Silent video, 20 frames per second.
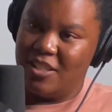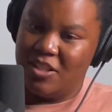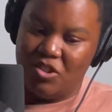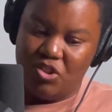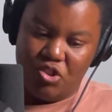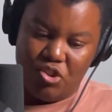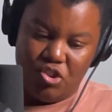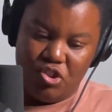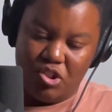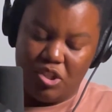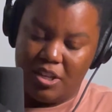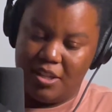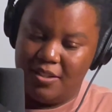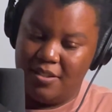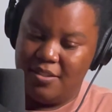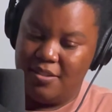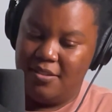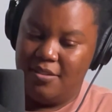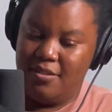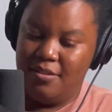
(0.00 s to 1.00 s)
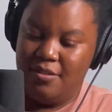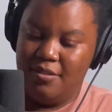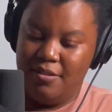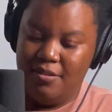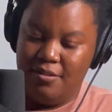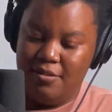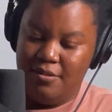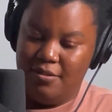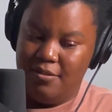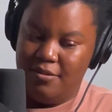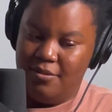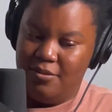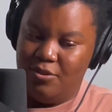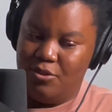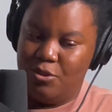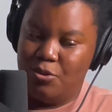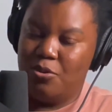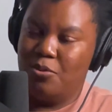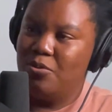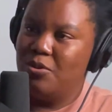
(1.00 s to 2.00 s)
It's just
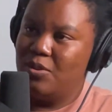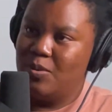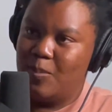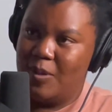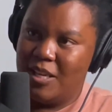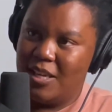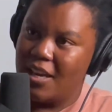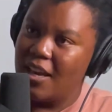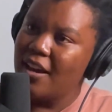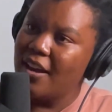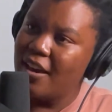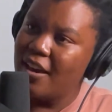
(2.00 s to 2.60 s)
truth speaking.